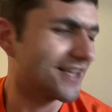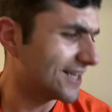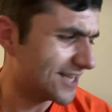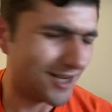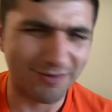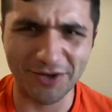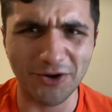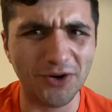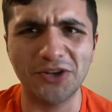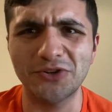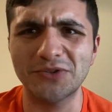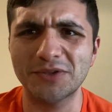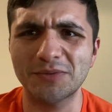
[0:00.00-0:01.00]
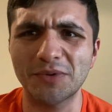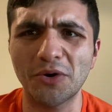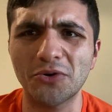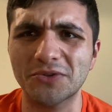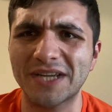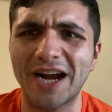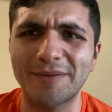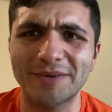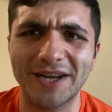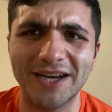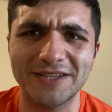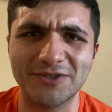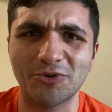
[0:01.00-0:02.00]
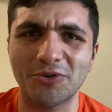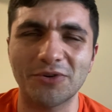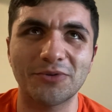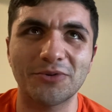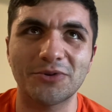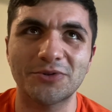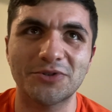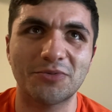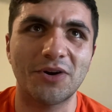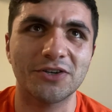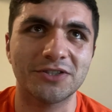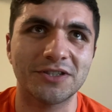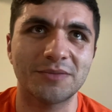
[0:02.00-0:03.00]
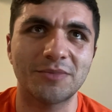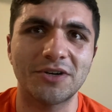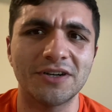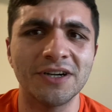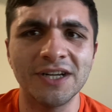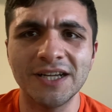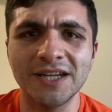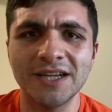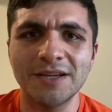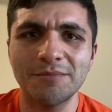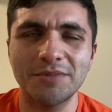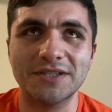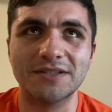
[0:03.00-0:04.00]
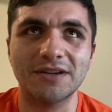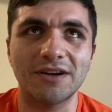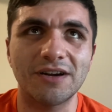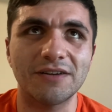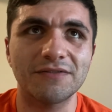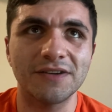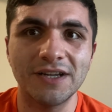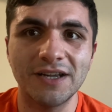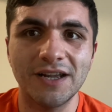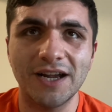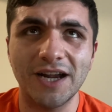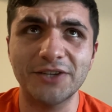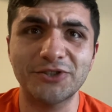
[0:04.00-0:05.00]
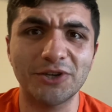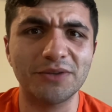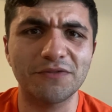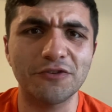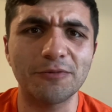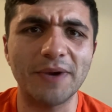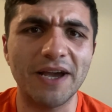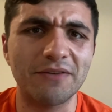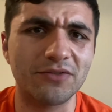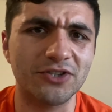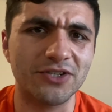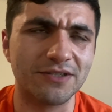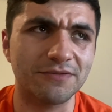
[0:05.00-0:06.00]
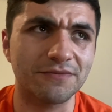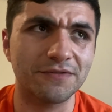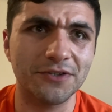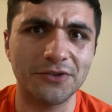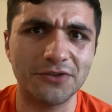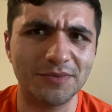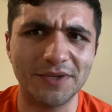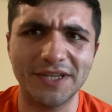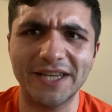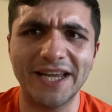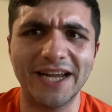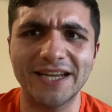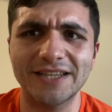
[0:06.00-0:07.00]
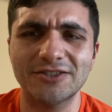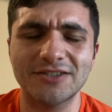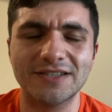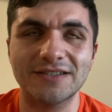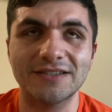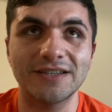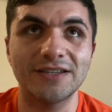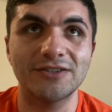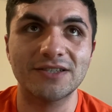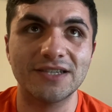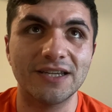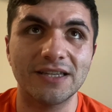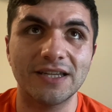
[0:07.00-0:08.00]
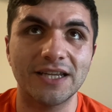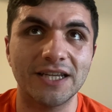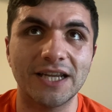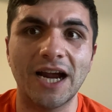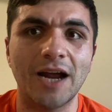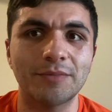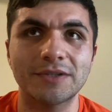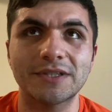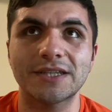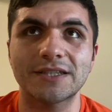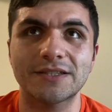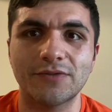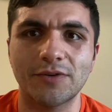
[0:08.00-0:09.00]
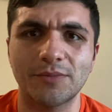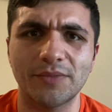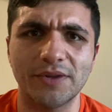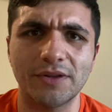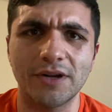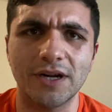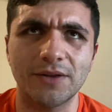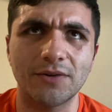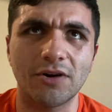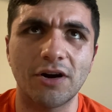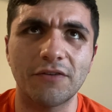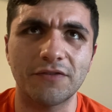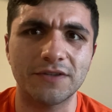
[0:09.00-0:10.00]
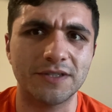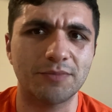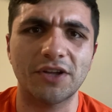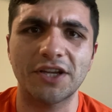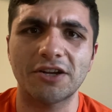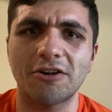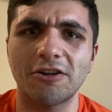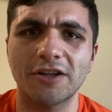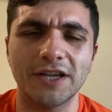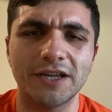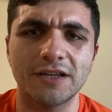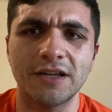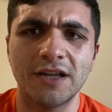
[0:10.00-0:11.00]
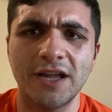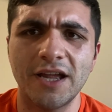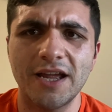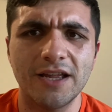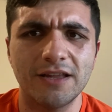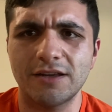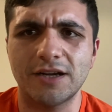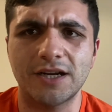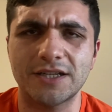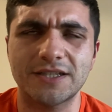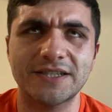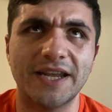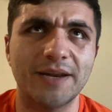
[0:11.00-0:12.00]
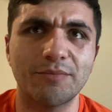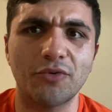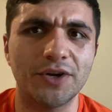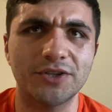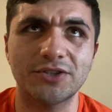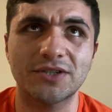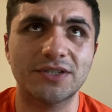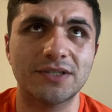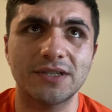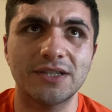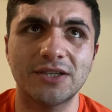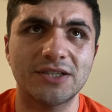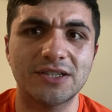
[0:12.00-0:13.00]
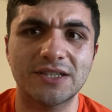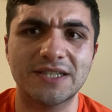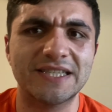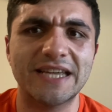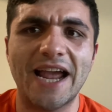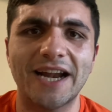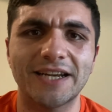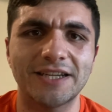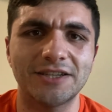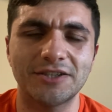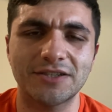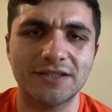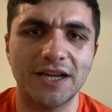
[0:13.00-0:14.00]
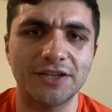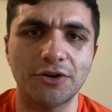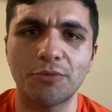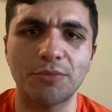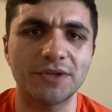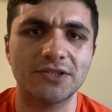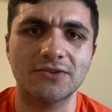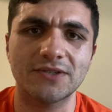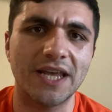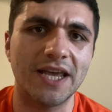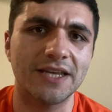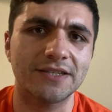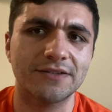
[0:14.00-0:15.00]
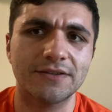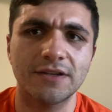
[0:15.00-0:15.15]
I've been going on YouTube the whole time and kind of scrolling through and just watching them all pissed off. I generally feel bad for Justin Fields, but yeah, it just seemed the incompetence from their offensive play calling it standpoint. It's just sad, and I don't miss those days.